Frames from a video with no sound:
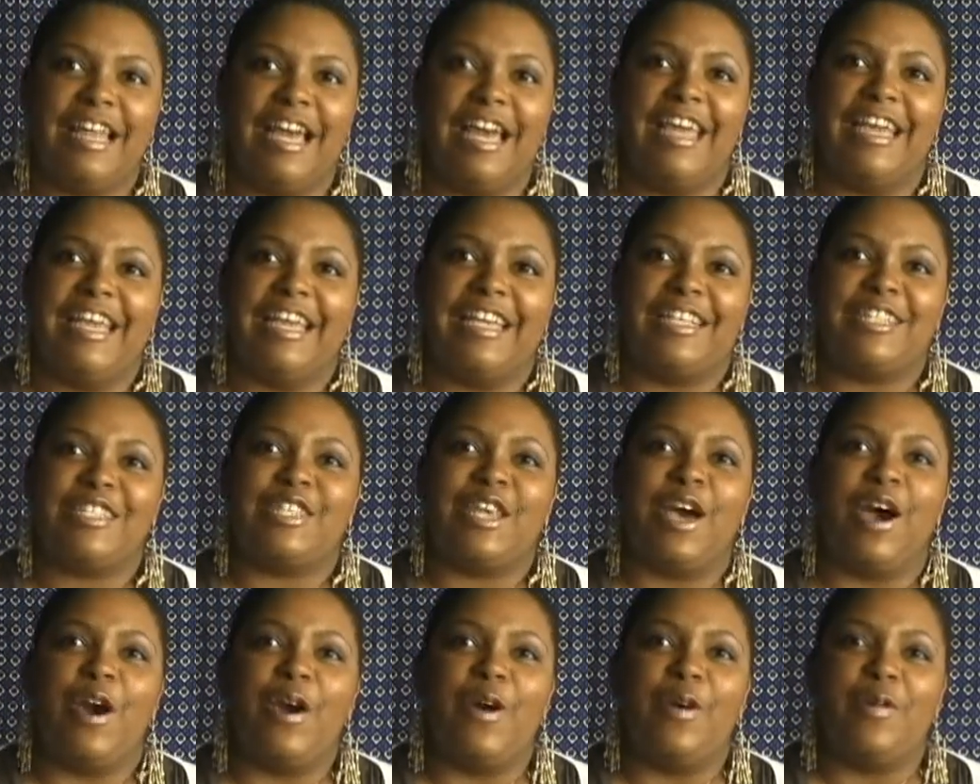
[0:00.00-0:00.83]
Like,
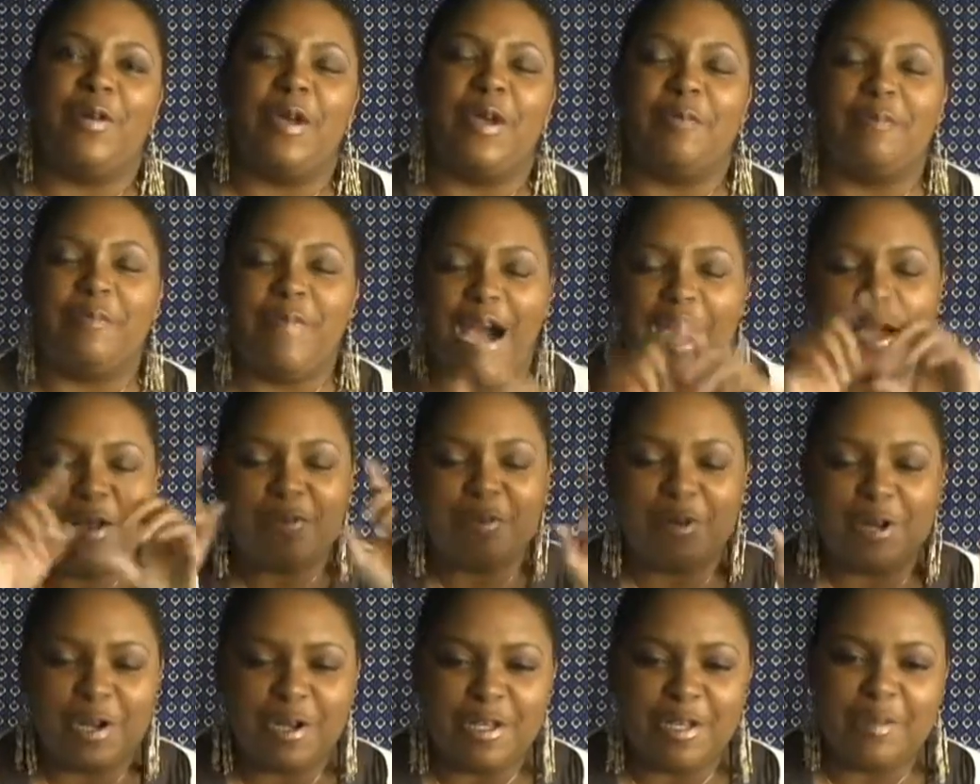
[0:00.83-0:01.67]
so in my
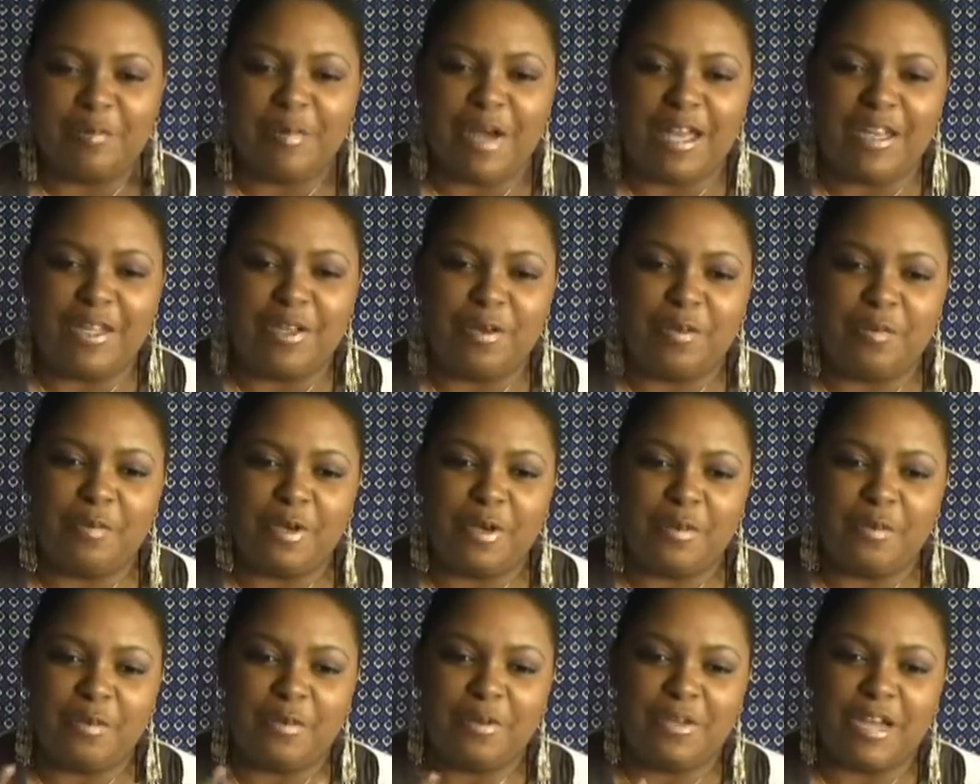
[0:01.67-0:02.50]
world, in my little
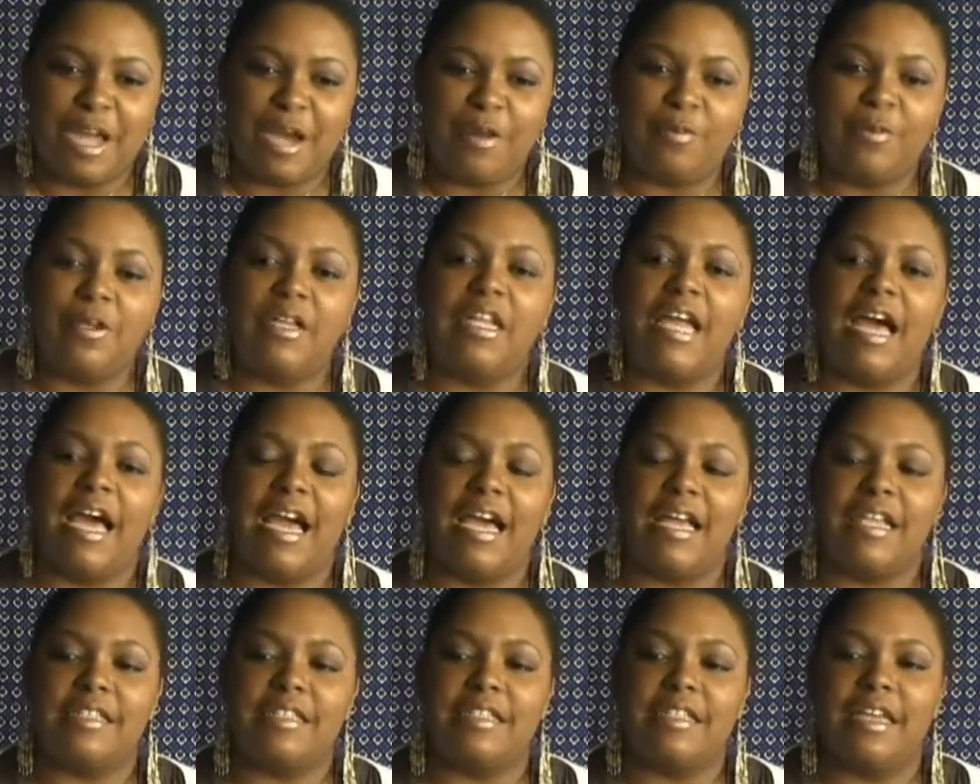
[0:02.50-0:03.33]
bubble, and I
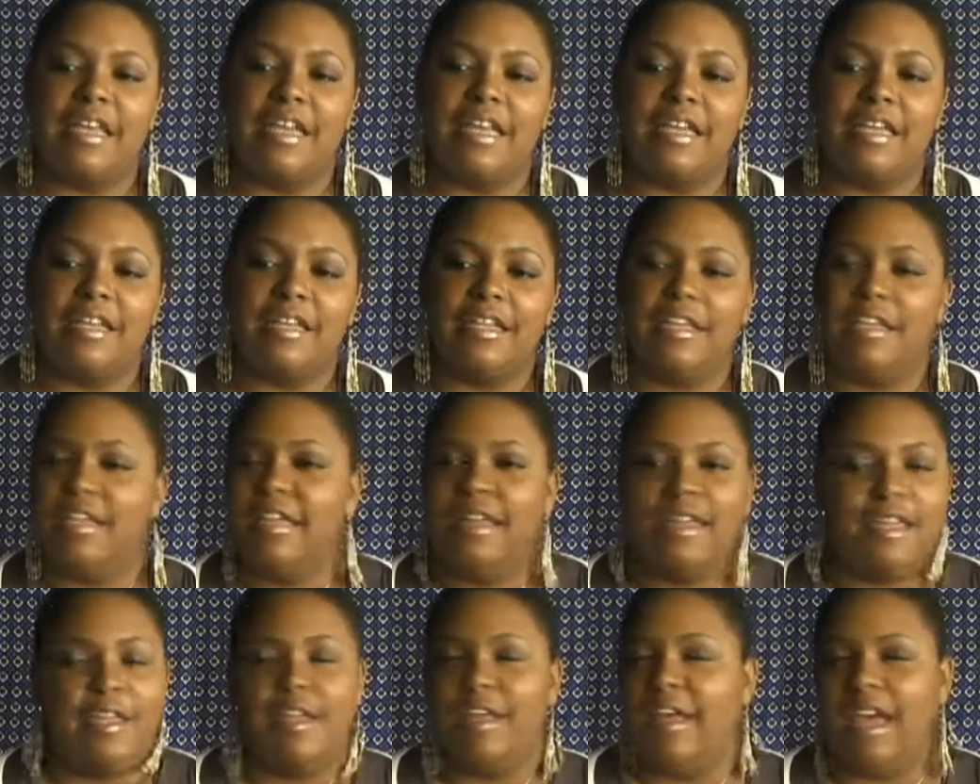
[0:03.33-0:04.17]
realized that
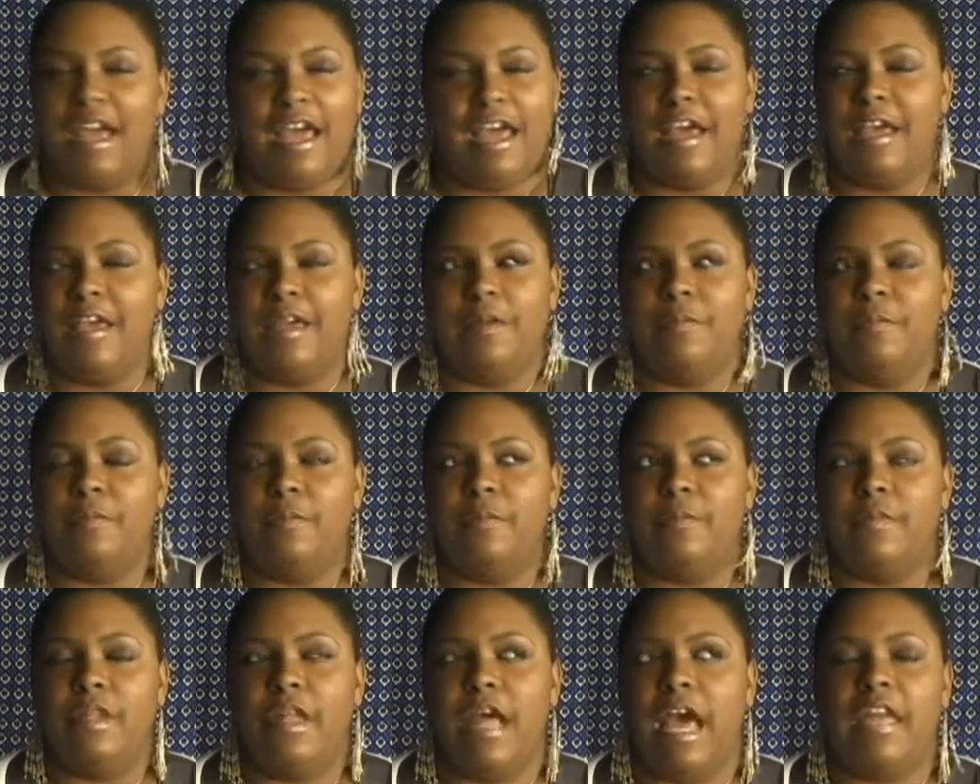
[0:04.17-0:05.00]

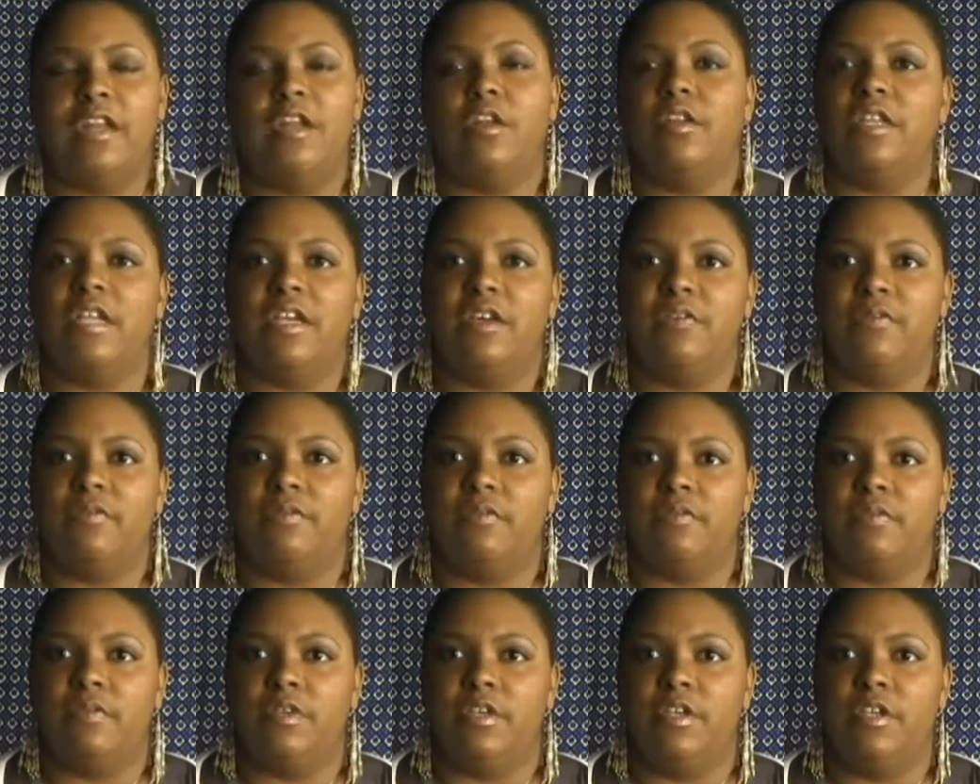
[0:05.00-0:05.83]
I don't live,
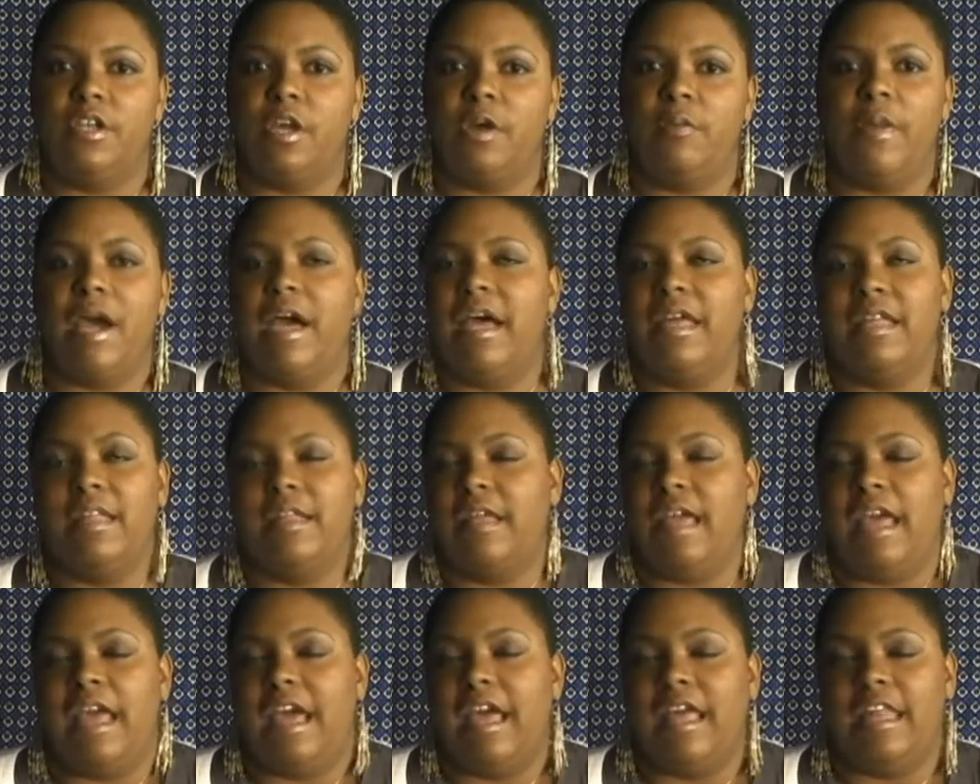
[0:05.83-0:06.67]
you know, my
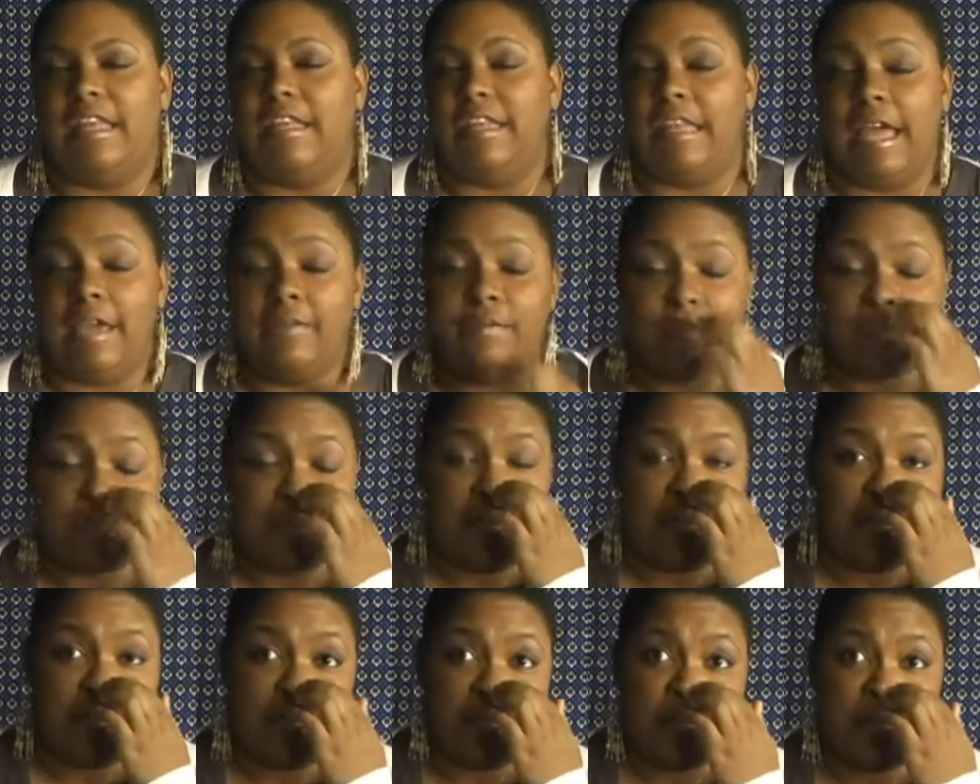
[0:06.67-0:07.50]
life is
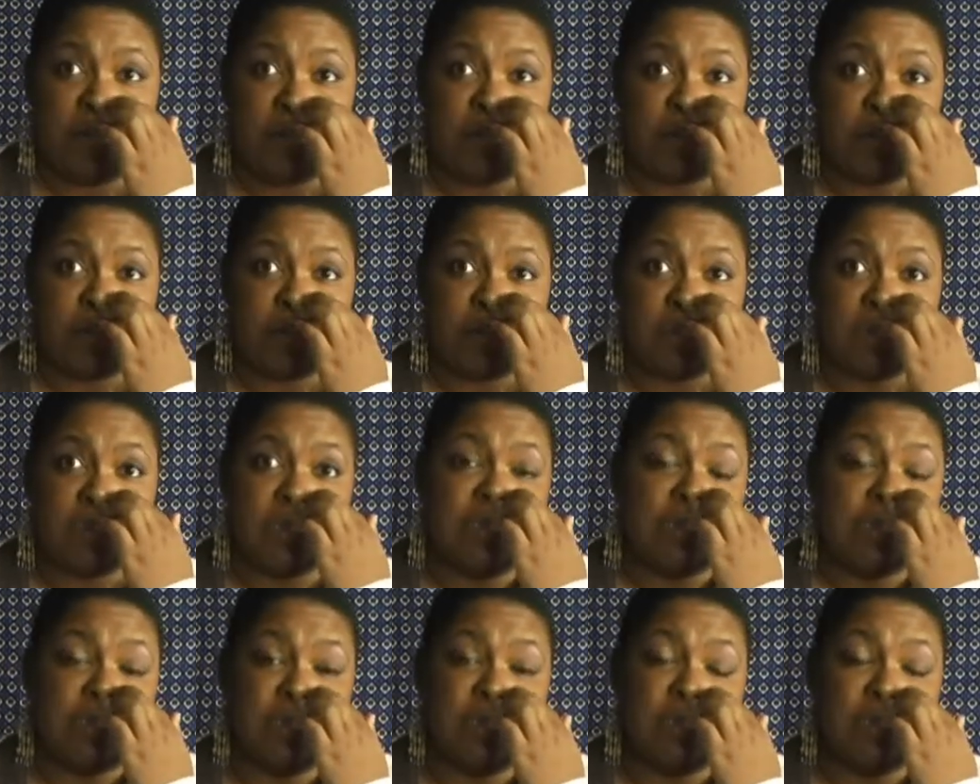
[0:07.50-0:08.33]
not like the average person in
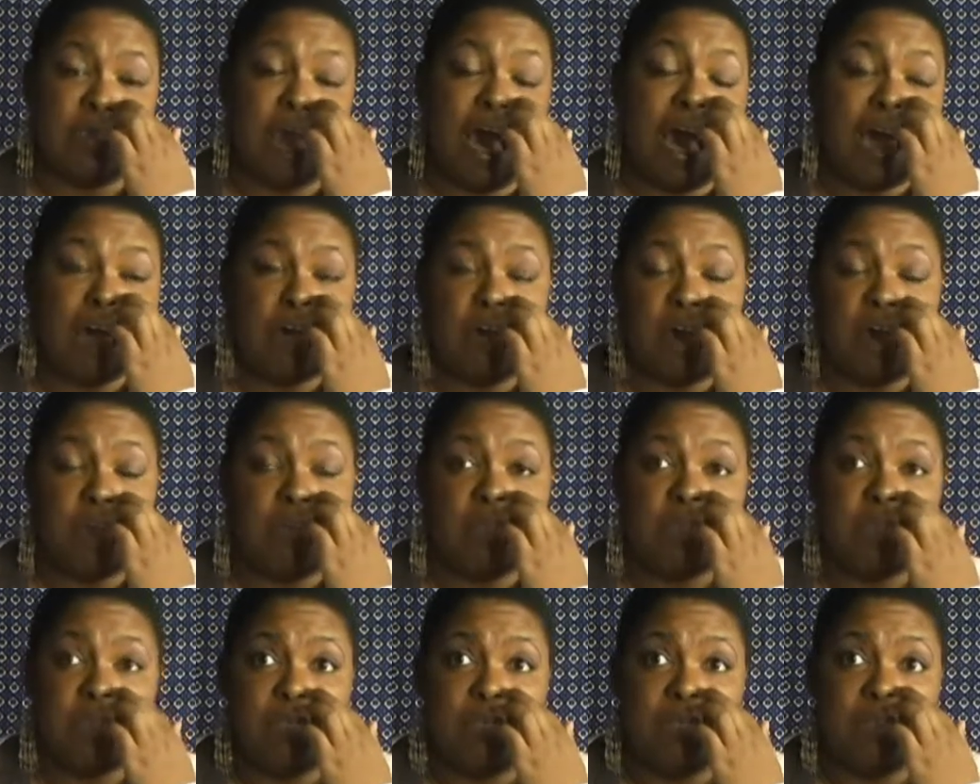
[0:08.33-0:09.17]
the sense that I don't have
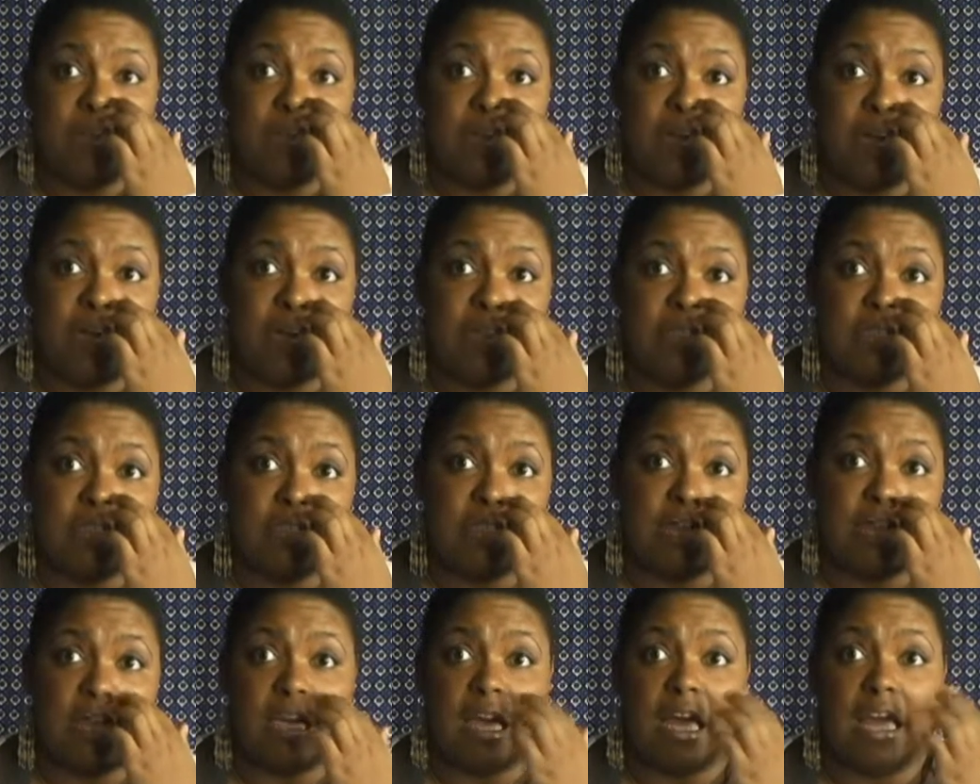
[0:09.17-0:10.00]
a TV in my house.
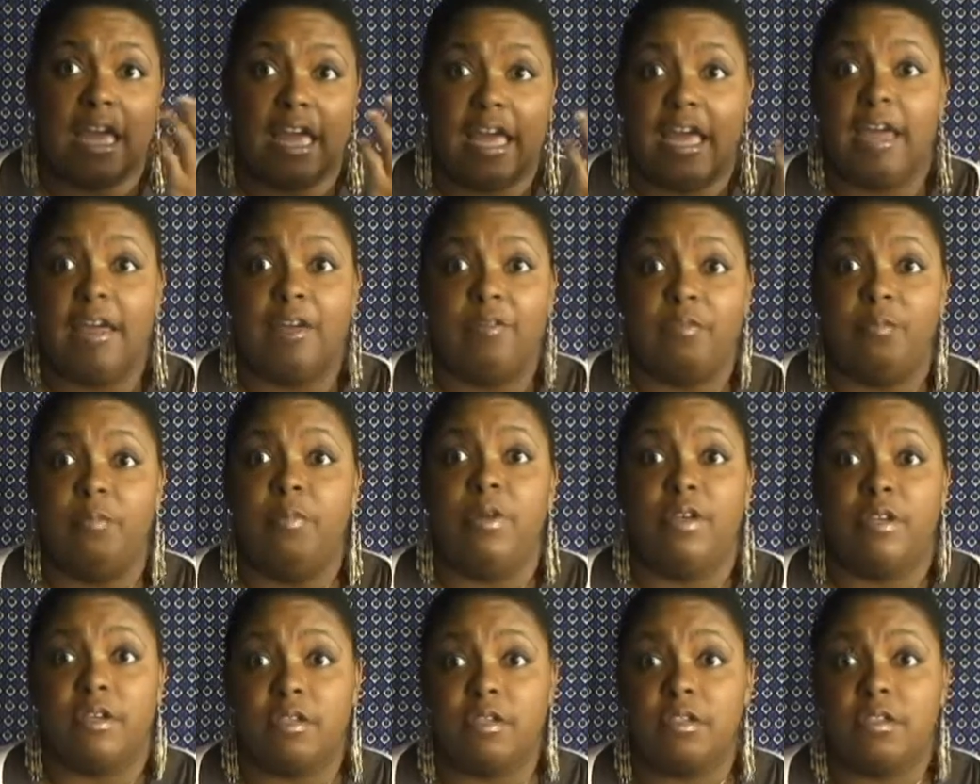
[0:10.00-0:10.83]
Like, I have
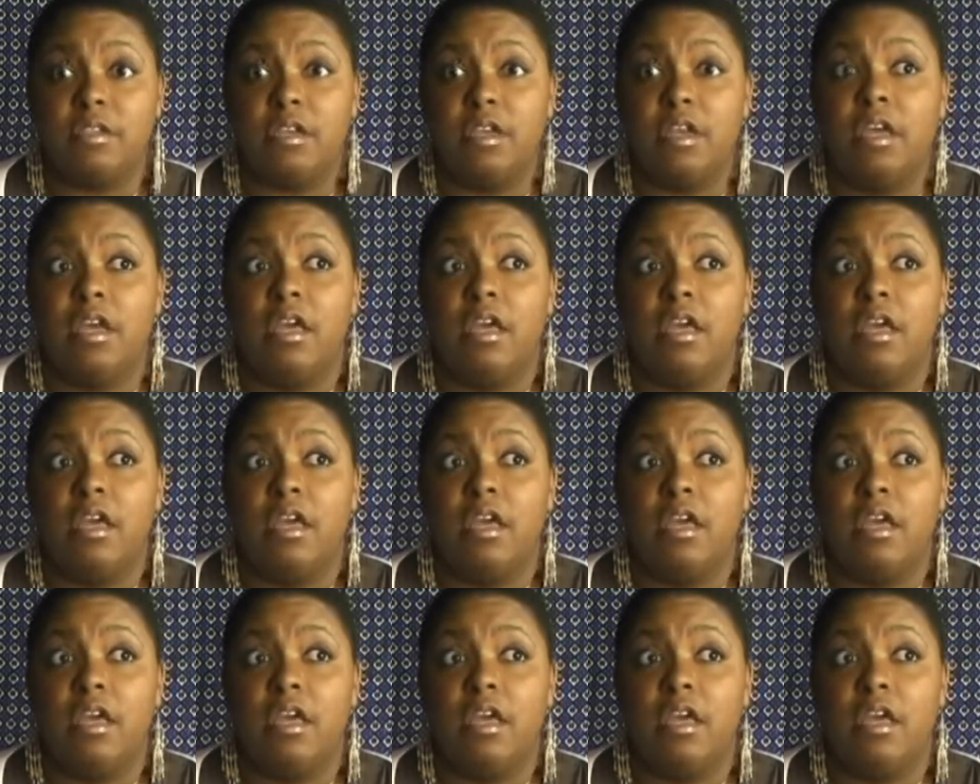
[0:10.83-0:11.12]
books.